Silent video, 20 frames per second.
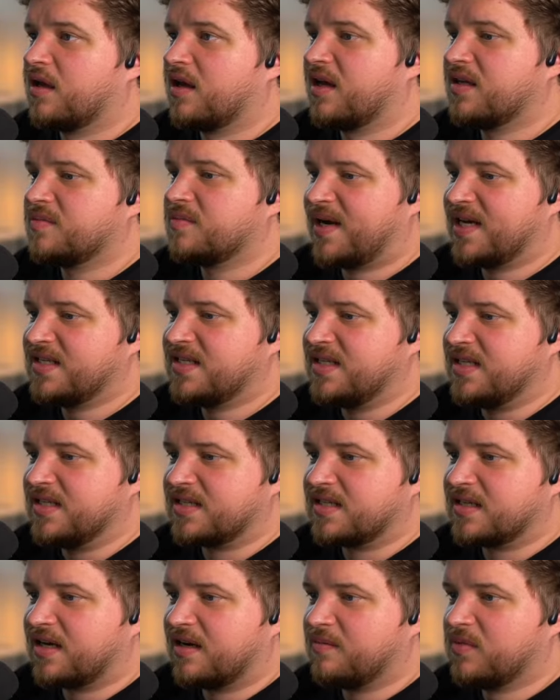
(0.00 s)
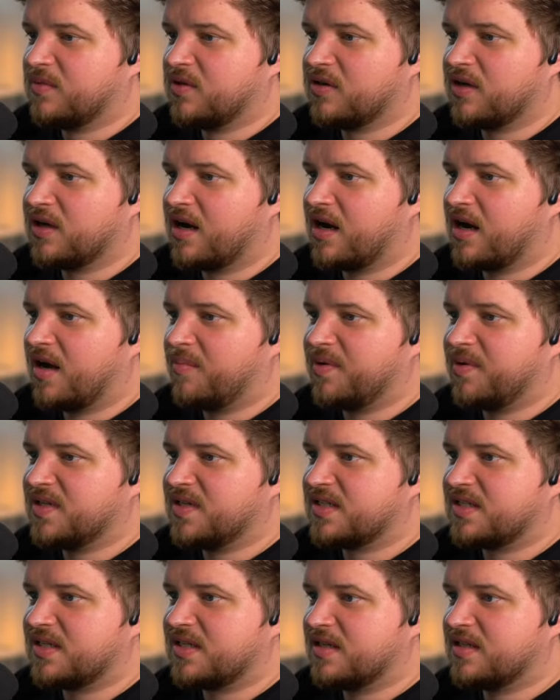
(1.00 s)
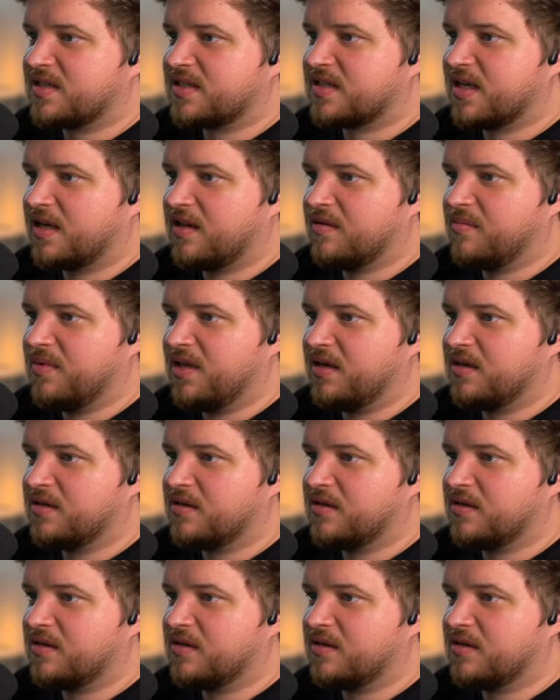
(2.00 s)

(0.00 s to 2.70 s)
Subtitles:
Pisces. I'm looking it up. It's telling me